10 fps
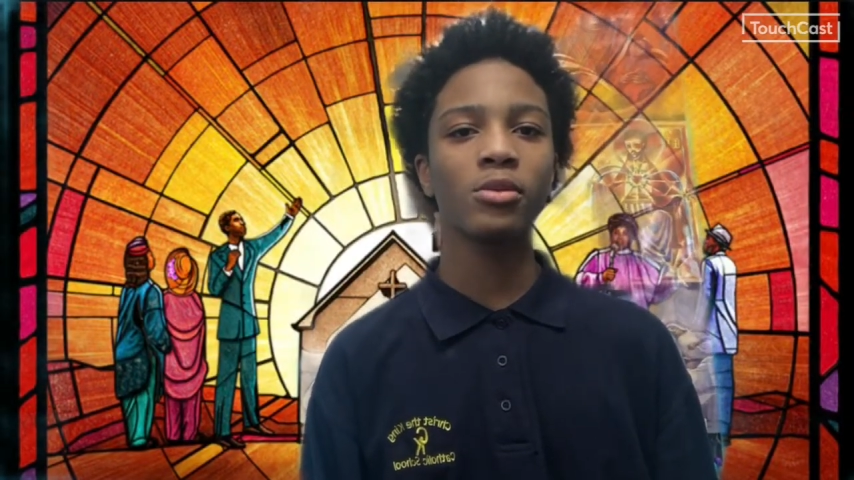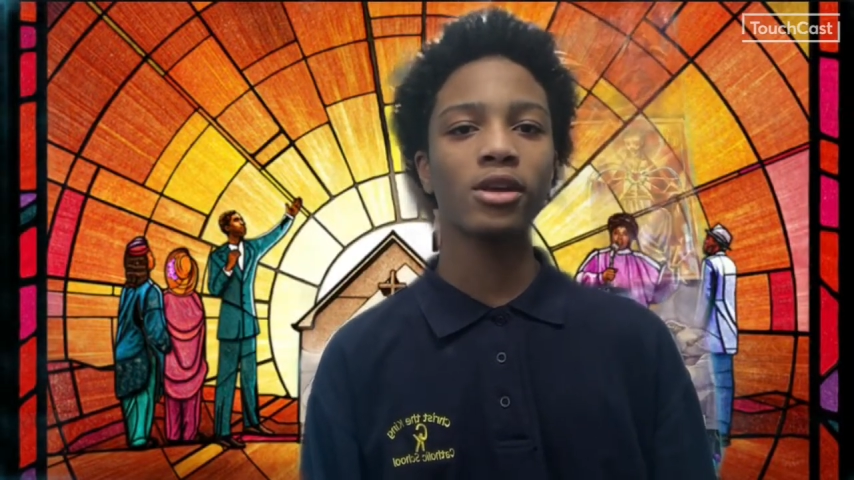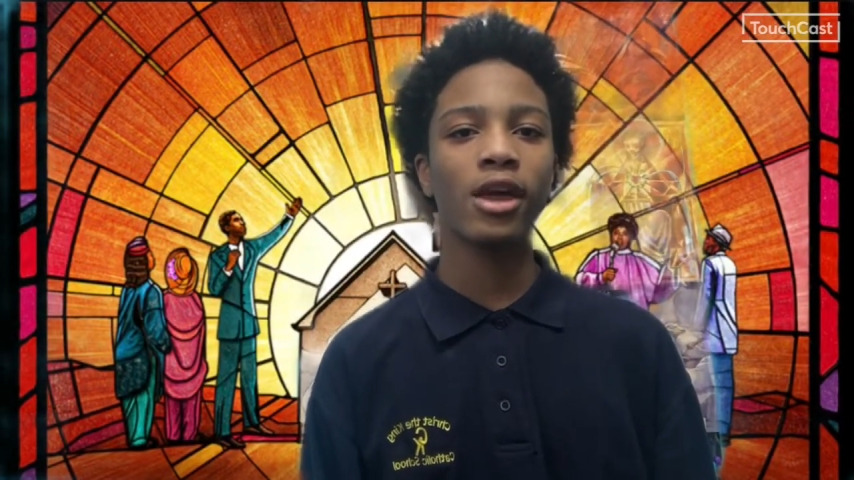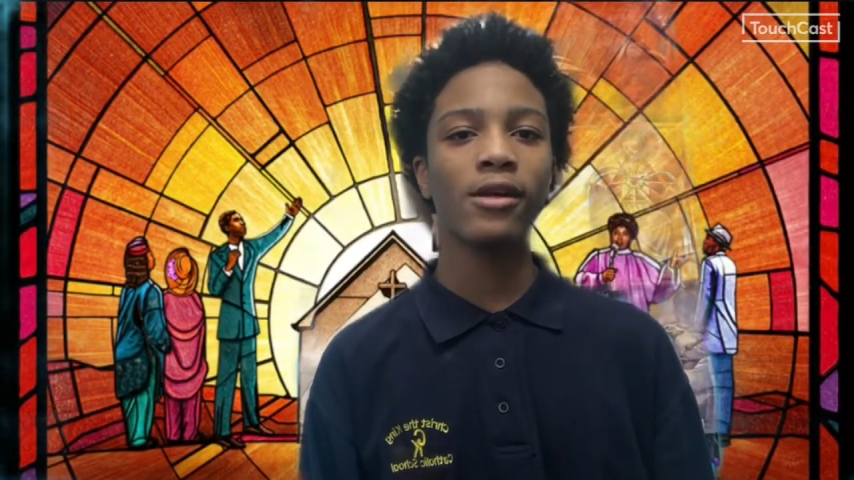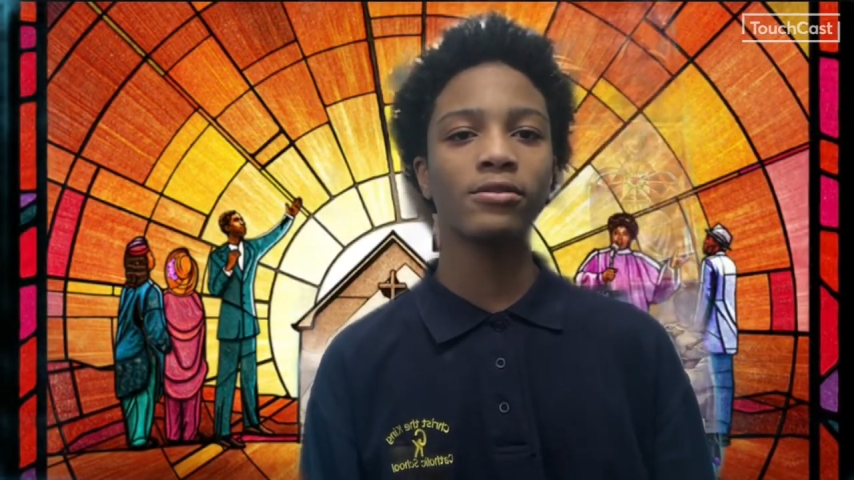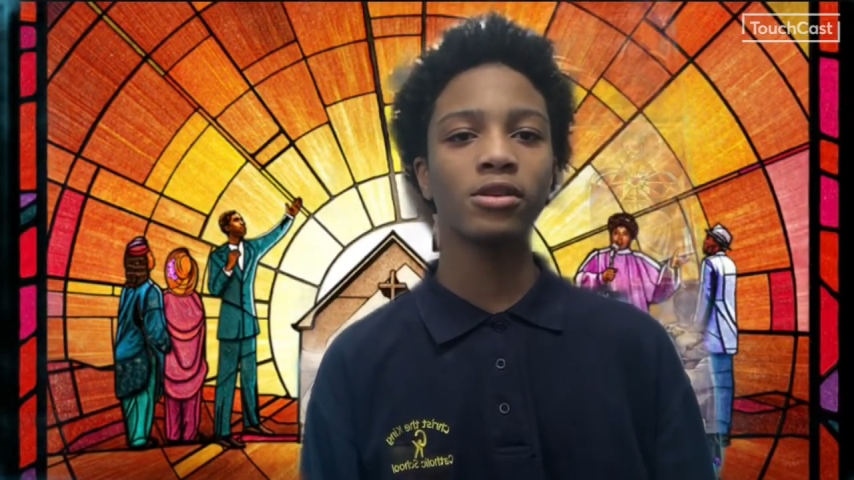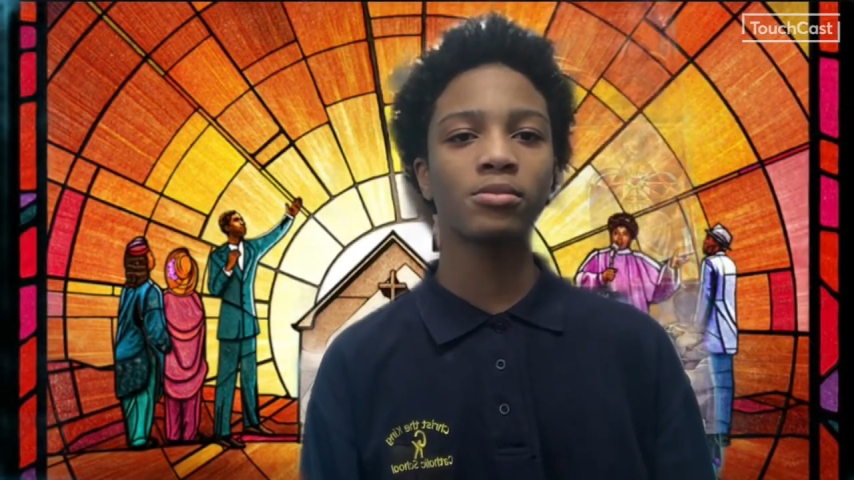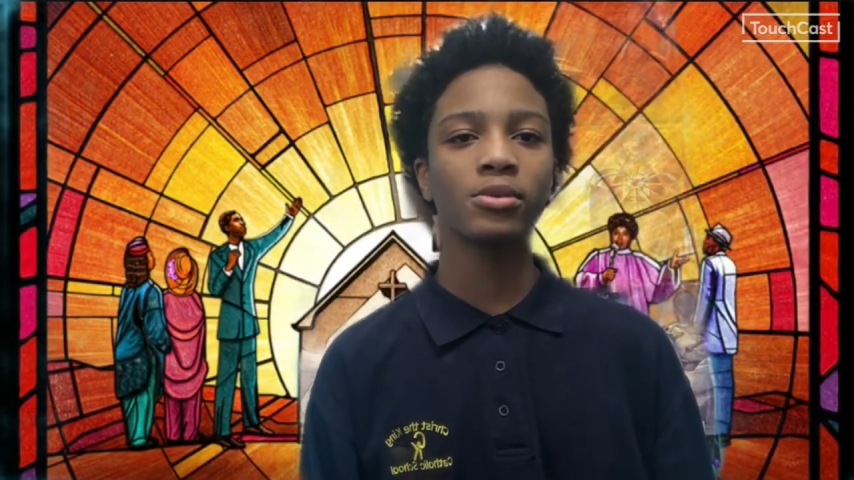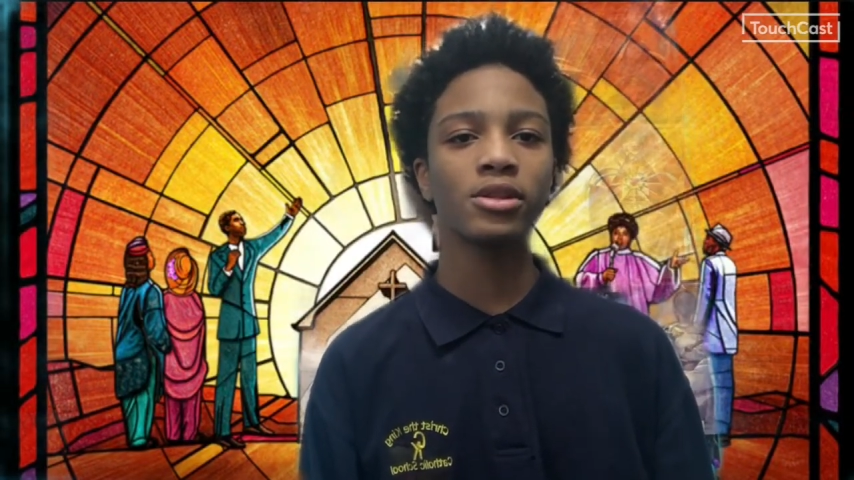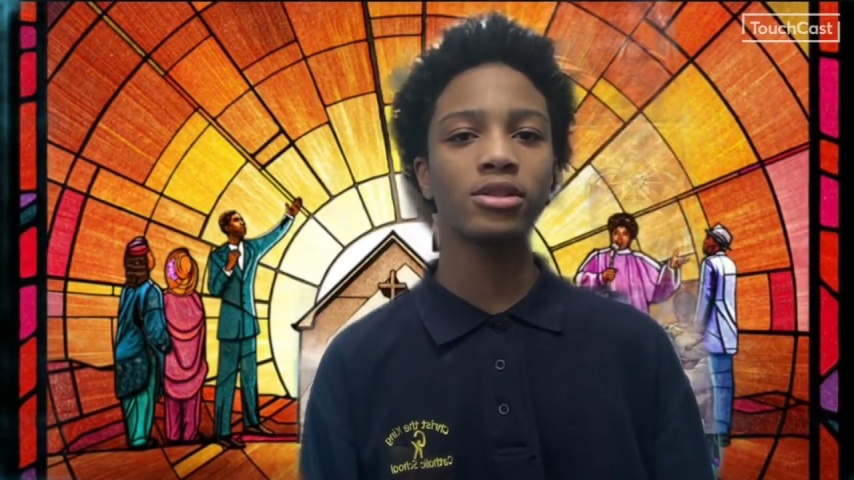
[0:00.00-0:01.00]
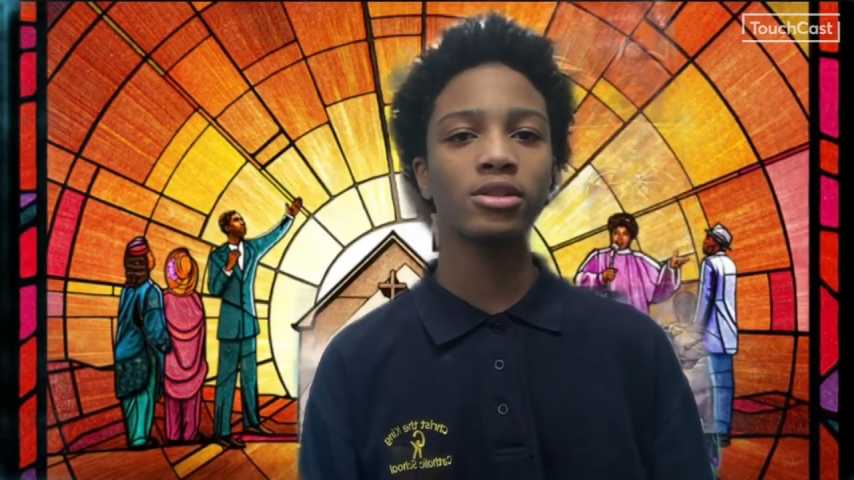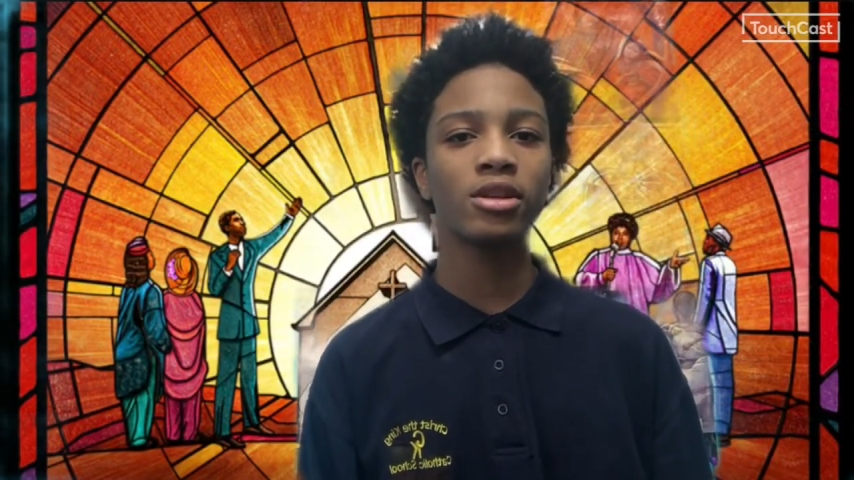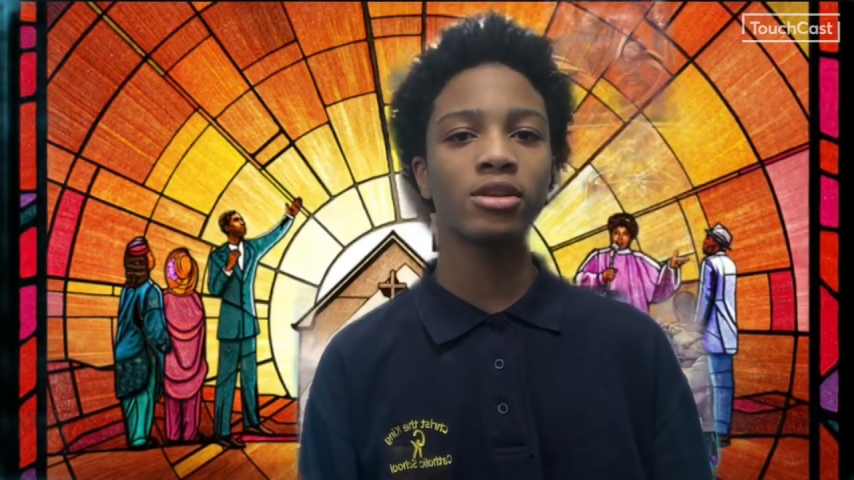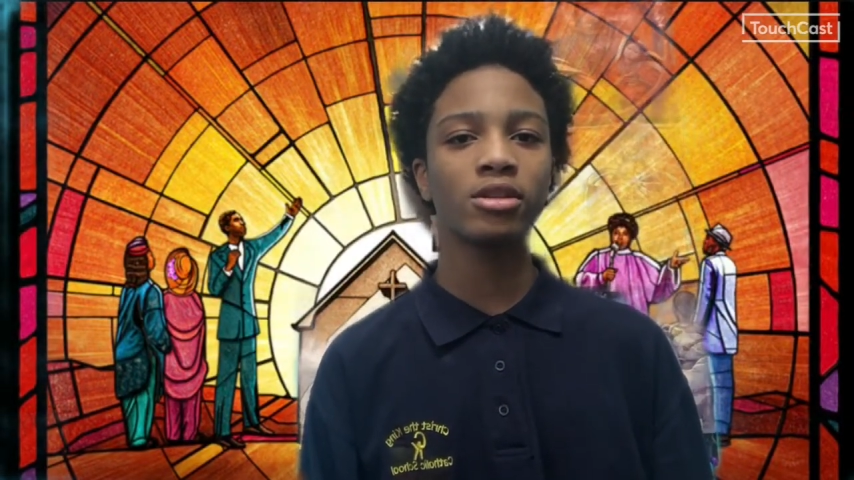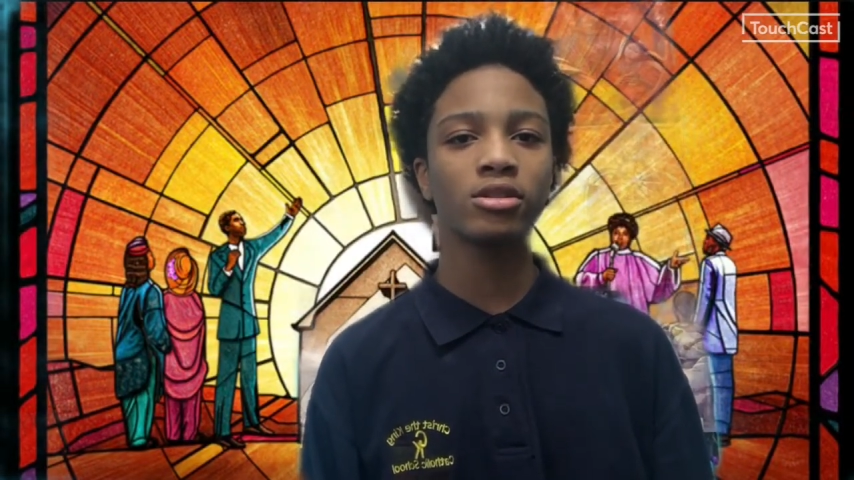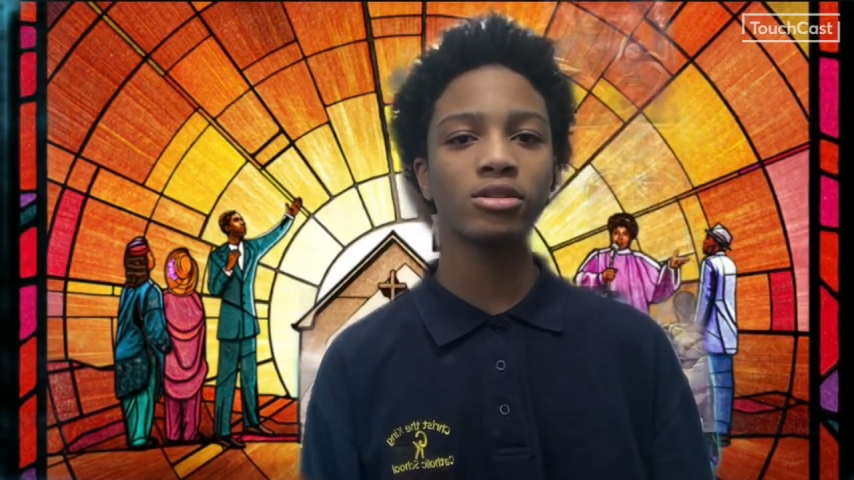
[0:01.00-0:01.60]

Catholic priest and the